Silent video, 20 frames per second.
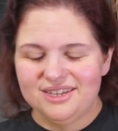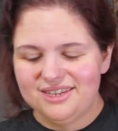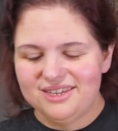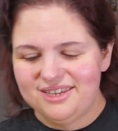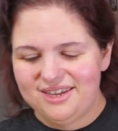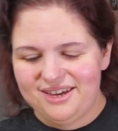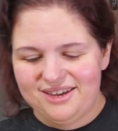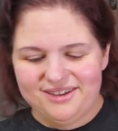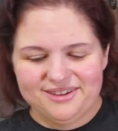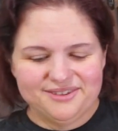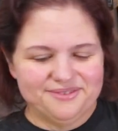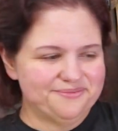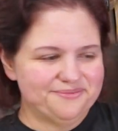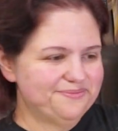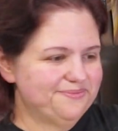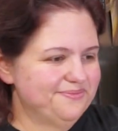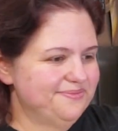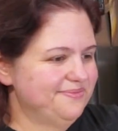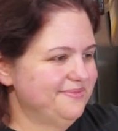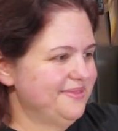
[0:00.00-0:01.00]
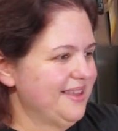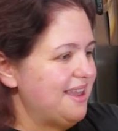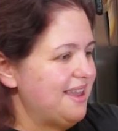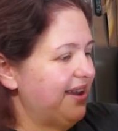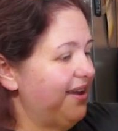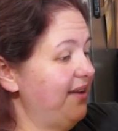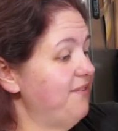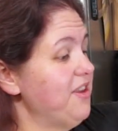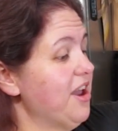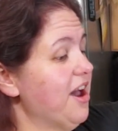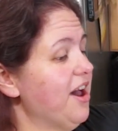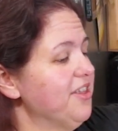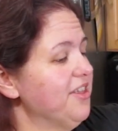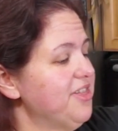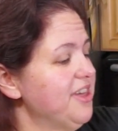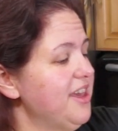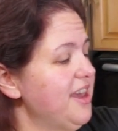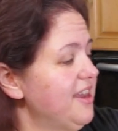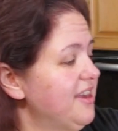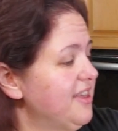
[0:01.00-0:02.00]
Y'all. If y'all
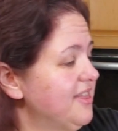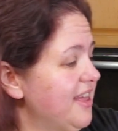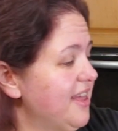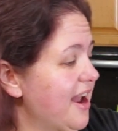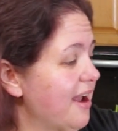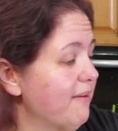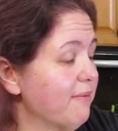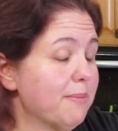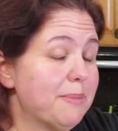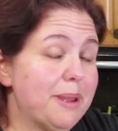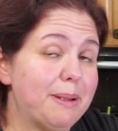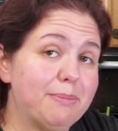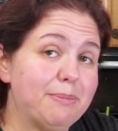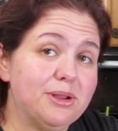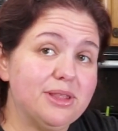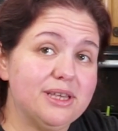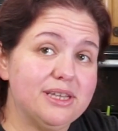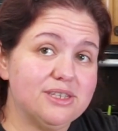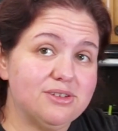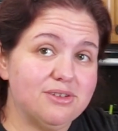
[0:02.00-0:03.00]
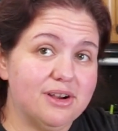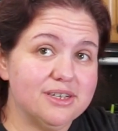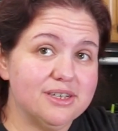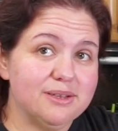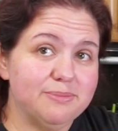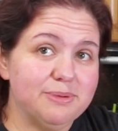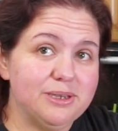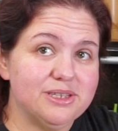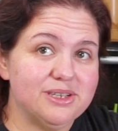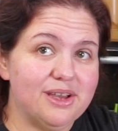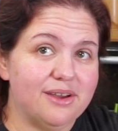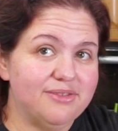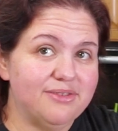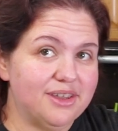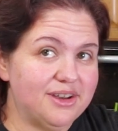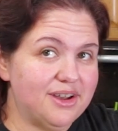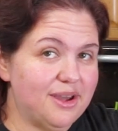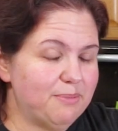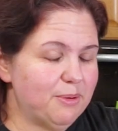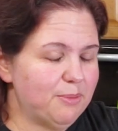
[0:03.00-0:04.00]
think that I remember these recipes off the
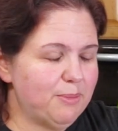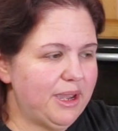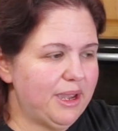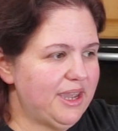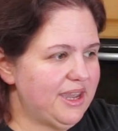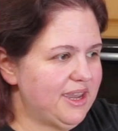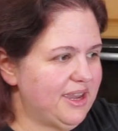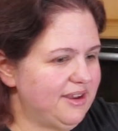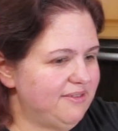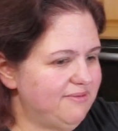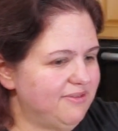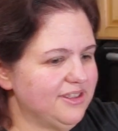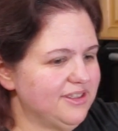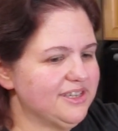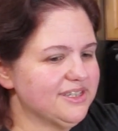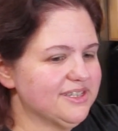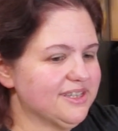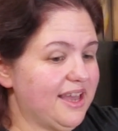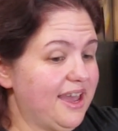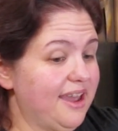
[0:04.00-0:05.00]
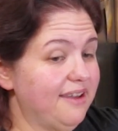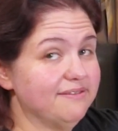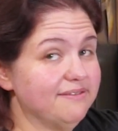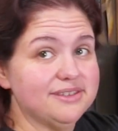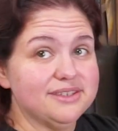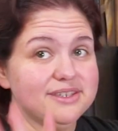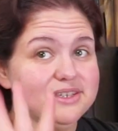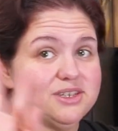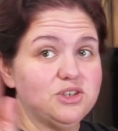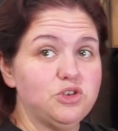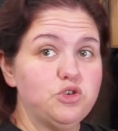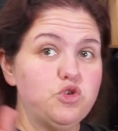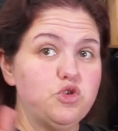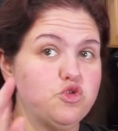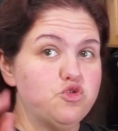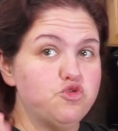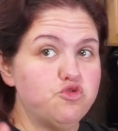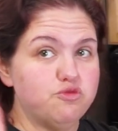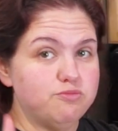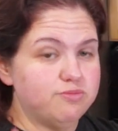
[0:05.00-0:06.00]
top of my head for these lives,
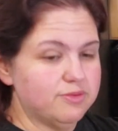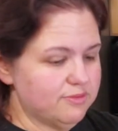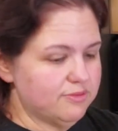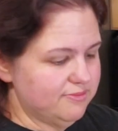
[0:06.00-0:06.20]
nope.